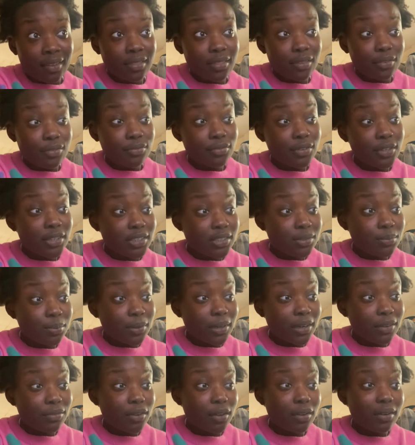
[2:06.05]
The first one,
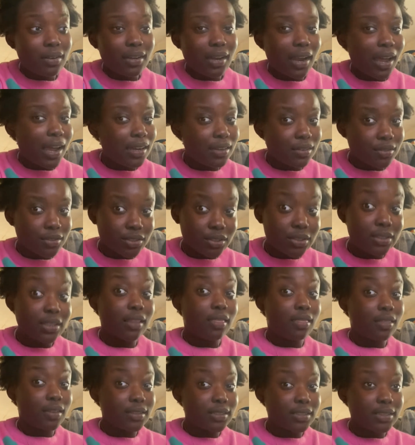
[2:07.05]
I've got nine
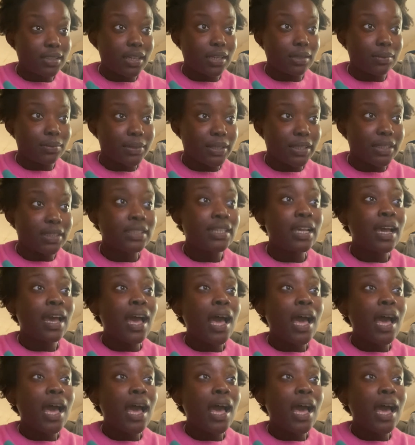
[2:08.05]
hundred thirty-nine words.